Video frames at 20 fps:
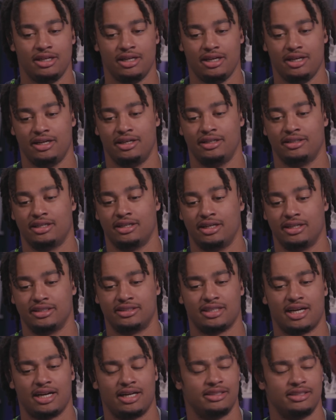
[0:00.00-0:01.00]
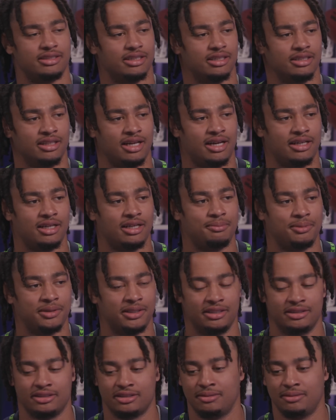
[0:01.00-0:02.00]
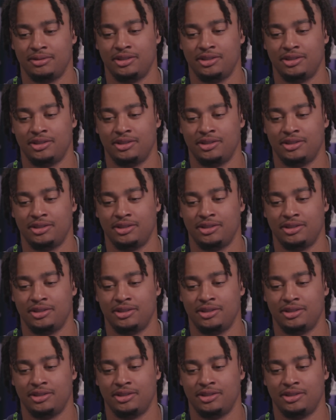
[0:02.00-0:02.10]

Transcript: and excited to line up against them.